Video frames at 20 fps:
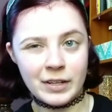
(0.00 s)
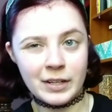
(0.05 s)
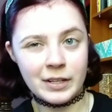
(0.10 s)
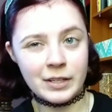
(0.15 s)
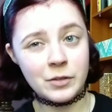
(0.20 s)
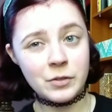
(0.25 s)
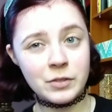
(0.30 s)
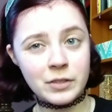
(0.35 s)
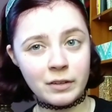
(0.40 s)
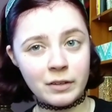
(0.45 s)

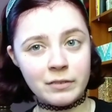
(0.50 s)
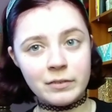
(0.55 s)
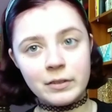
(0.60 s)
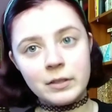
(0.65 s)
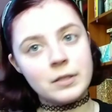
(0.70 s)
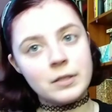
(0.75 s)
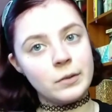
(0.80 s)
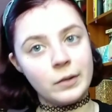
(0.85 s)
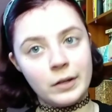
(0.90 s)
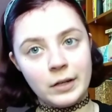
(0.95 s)
getting use out of it,
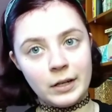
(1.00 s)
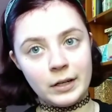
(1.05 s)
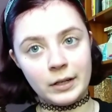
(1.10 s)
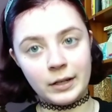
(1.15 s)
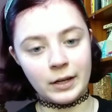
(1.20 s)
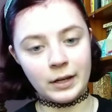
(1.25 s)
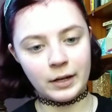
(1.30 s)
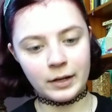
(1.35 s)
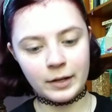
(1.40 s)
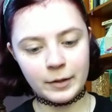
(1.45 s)
so I
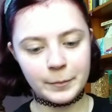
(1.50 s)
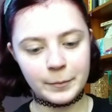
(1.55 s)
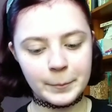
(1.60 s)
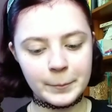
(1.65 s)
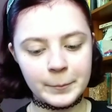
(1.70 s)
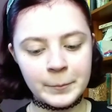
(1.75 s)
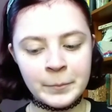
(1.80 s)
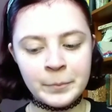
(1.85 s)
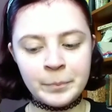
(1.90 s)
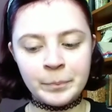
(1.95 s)
didn't get it.
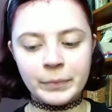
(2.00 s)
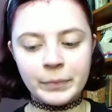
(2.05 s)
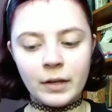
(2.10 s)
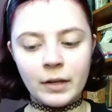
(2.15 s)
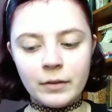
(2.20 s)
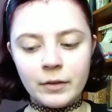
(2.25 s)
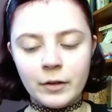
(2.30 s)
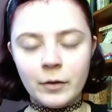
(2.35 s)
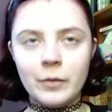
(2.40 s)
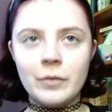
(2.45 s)

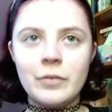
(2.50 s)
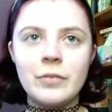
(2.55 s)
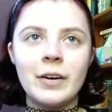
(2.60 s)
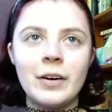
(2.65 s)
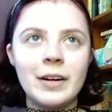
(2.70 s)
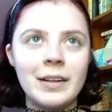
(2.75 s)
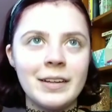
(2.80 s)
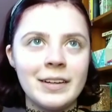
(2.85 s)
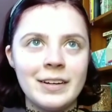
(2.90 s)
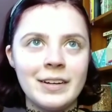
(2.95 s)
Though,
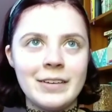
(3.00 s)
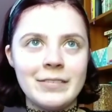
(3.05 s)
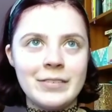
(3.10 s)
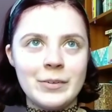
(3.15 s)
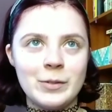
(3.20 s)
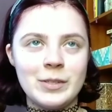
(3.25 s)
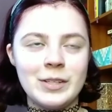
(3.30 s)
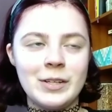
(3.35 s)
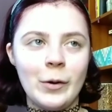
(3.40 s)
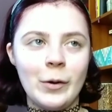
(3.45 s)
funnily enough, it
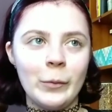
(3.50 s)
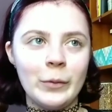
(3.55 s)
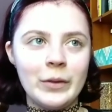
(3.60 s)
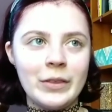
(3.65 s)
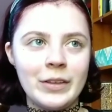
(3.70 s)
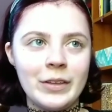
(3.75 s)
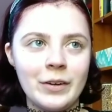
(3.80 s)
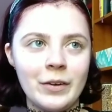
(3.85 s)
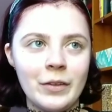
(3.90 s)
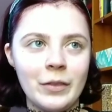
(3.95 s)
was the only
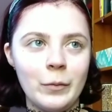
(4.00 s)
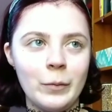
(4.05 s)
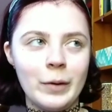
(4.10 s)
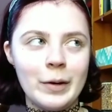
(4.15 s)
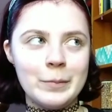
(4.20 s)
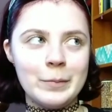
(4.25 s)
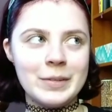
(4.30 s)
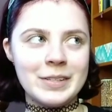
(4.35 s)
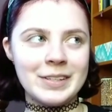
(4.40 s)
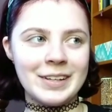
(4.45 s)
thing on the
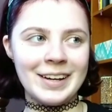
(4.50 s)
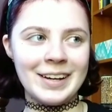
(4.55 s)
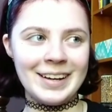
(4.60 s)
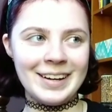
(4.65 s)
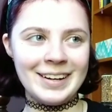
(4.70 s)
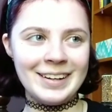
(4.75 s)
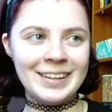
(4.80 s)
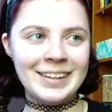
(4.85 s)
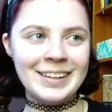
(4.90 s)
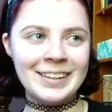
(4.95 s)

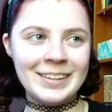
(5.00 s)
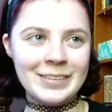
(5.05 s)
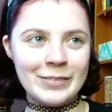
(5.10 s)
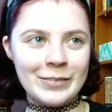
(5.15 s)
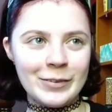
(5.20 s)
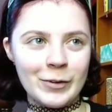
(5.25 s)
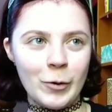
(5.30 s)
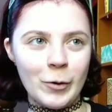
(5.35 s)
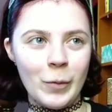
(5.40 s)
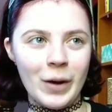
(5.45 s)
website
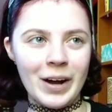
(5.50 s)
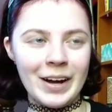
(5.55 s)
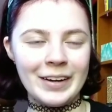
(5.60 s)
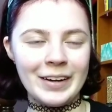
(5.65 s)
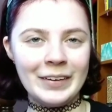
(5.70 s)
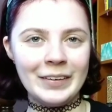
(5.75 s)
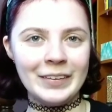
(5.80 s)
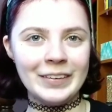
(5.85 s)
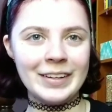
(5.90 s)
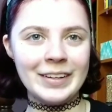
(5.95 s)
for a
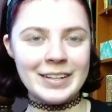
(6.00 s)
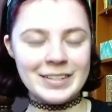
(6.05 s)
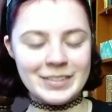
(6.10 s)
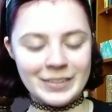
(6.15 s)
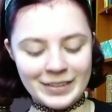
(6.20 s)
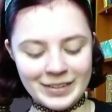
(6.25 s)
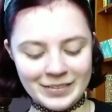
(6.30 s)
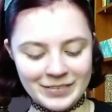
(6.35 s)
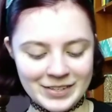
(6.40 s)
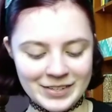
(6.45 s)
while
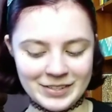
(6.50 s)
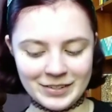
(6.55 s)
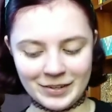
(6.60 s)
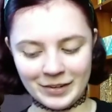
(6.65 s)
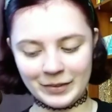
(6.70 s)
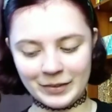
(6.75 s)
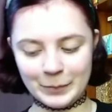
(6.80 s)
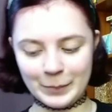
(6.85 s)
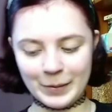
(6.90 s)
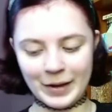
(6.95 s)
until they
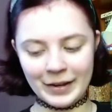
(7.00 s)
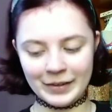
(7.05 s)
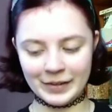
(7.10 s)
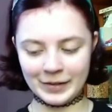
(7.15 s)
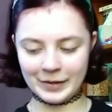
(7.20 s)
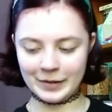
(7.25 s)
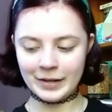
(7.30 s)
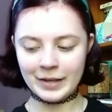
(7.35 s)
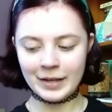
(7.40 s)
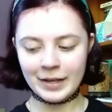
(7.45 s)
restocked the
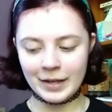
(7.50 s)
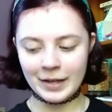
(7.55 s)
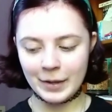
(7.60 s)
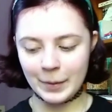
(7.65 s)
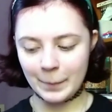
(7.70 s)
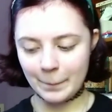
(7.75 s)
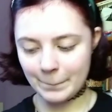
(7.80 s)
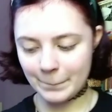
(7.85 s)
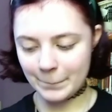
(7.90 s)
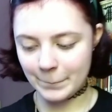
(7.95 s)
palette.
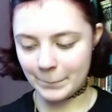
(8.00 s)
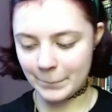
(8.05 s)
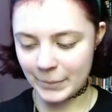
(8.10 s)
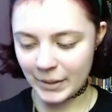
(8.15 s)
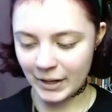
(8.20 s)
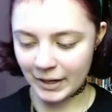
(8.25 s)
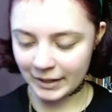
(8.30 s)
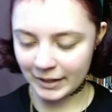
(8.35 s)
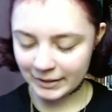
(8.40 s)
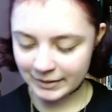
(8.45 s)

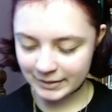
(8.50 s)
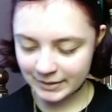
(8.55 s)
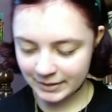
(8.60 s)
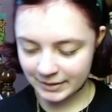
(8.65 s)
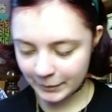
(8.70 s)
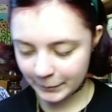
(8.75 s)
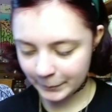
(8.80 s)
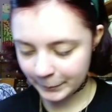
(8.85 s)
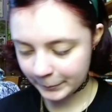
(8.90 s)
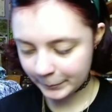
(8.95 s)
But